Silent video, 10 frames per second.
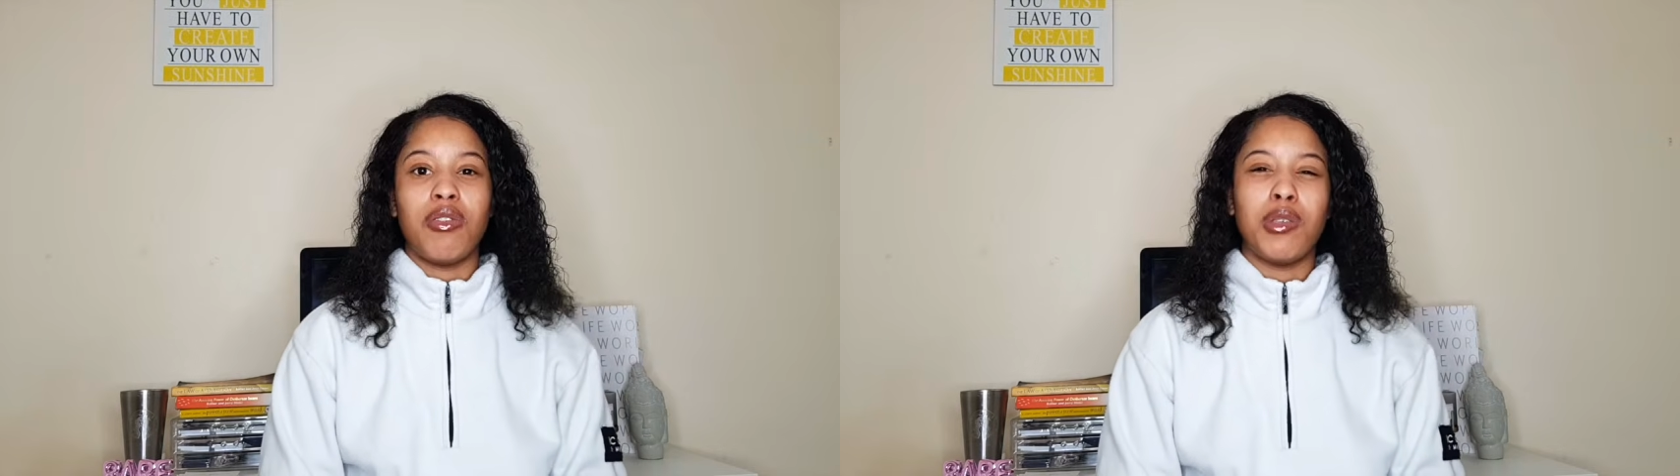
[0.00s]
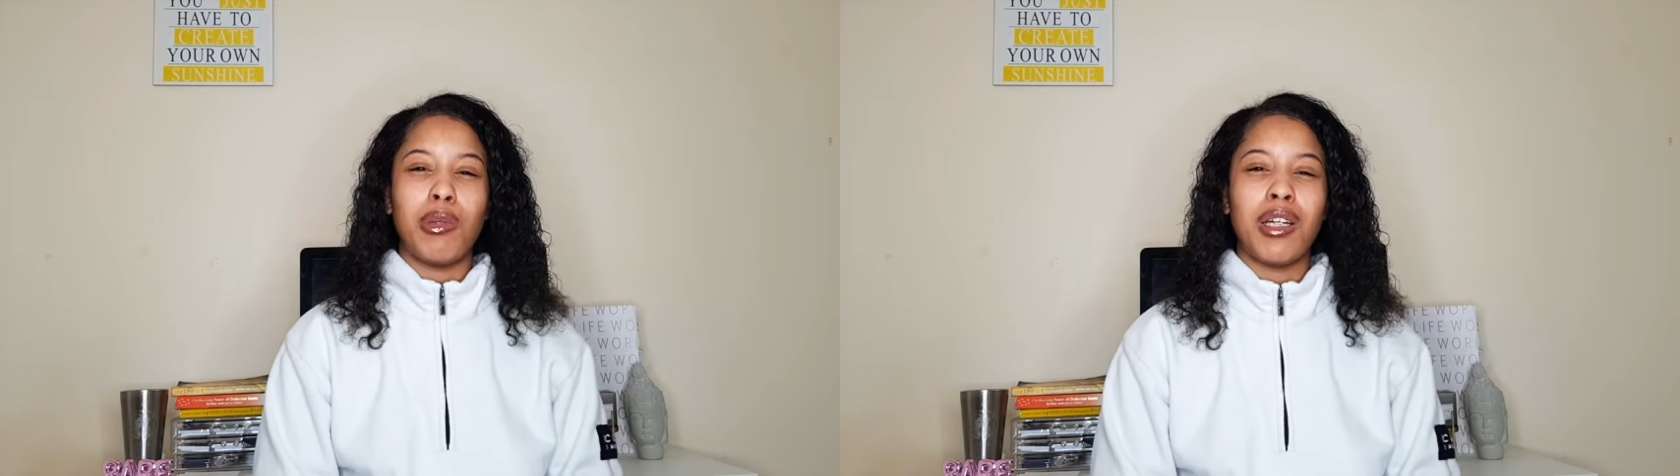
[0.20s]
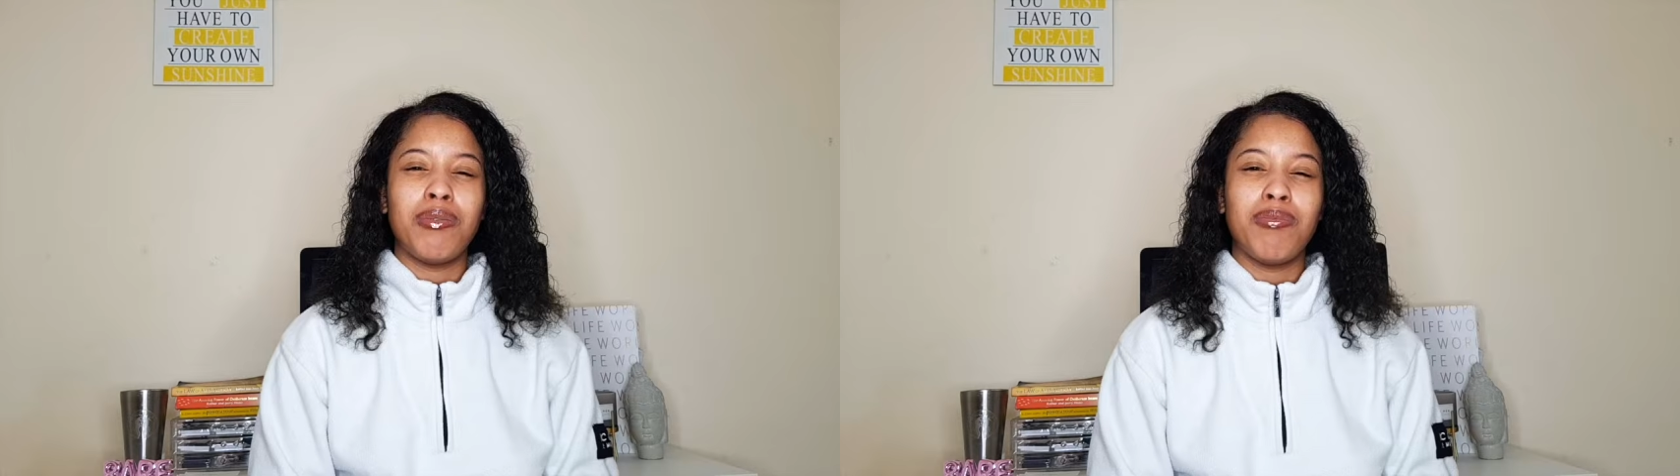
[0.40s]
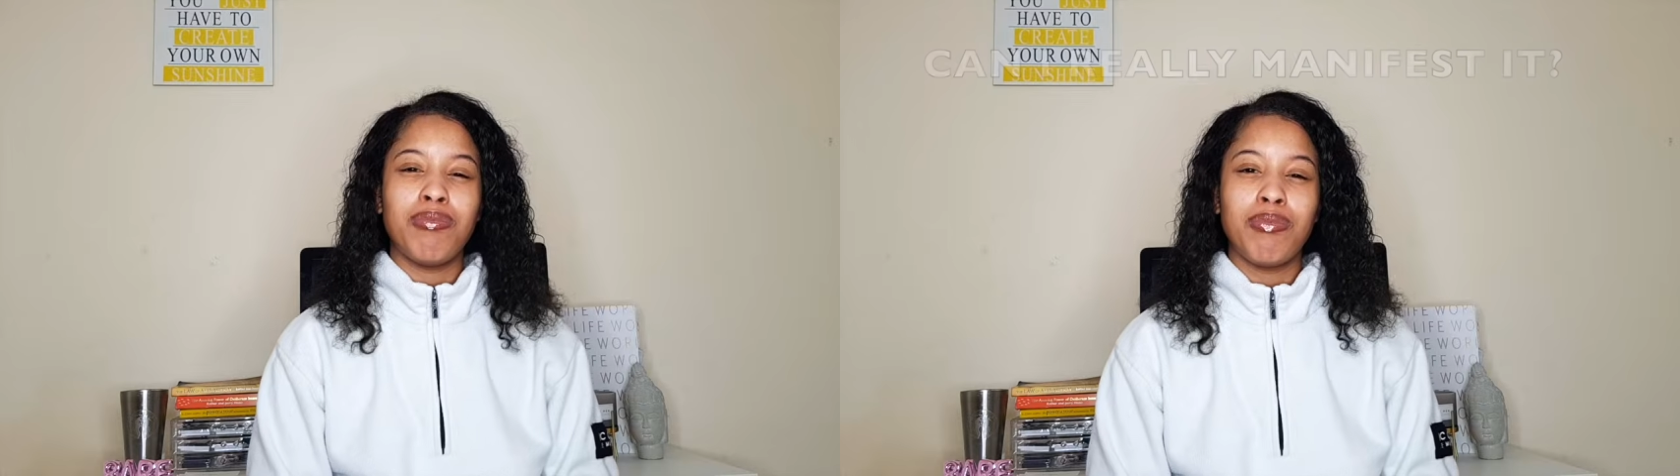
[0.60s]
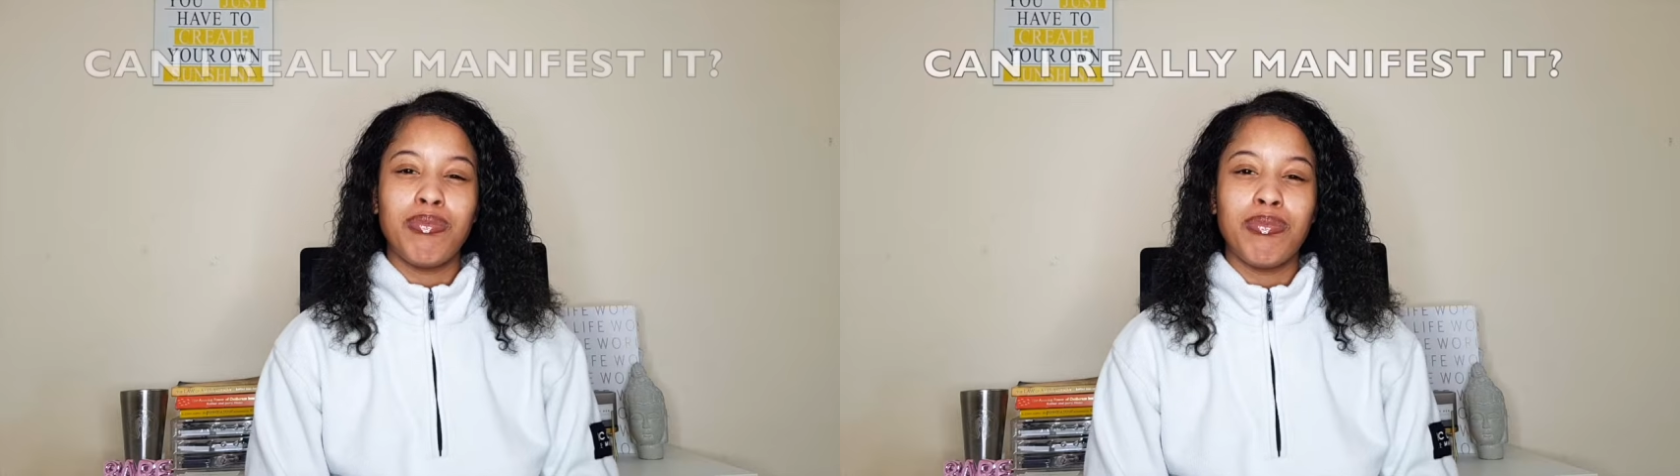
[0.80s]
and you'll be
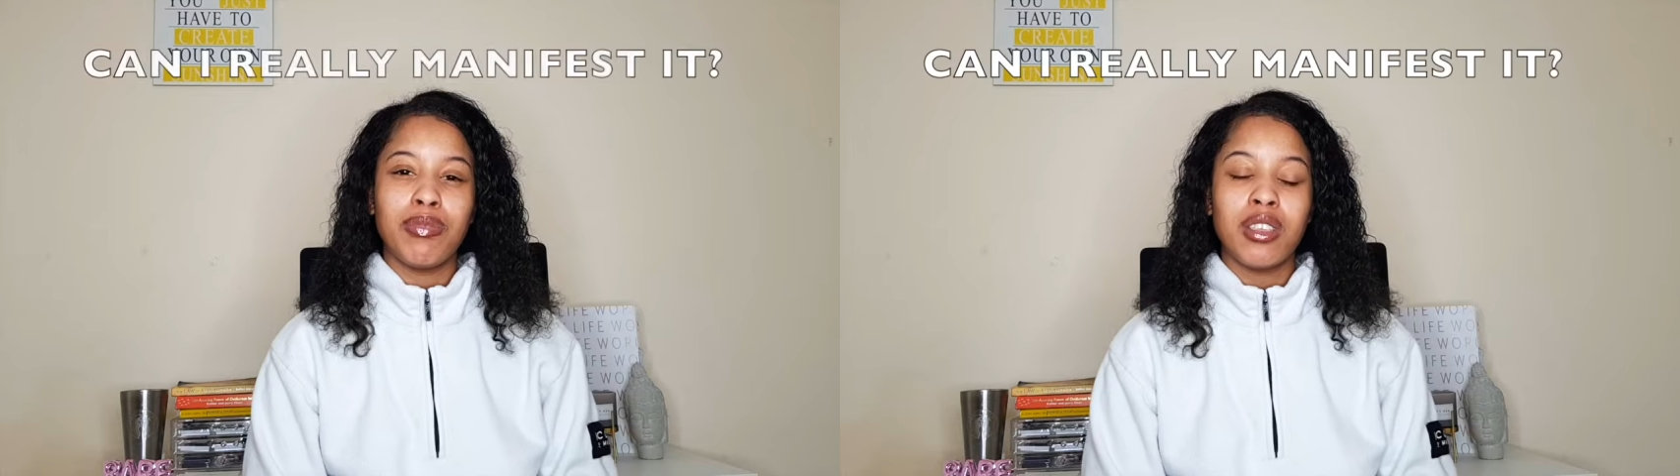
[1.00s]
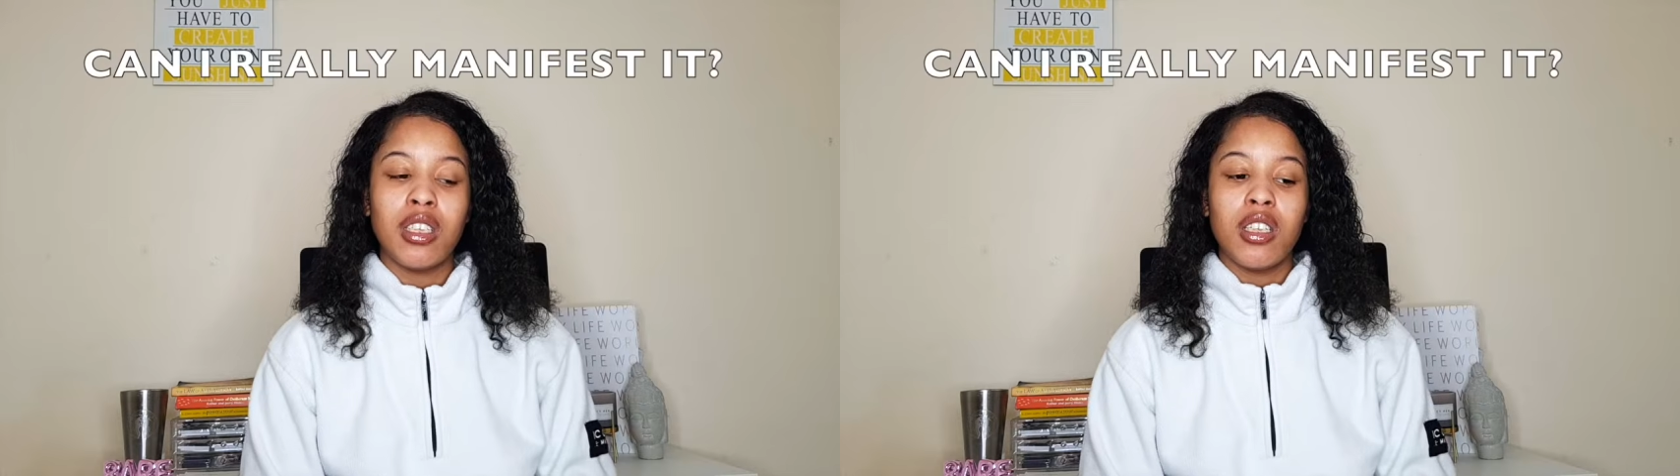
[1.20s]
like,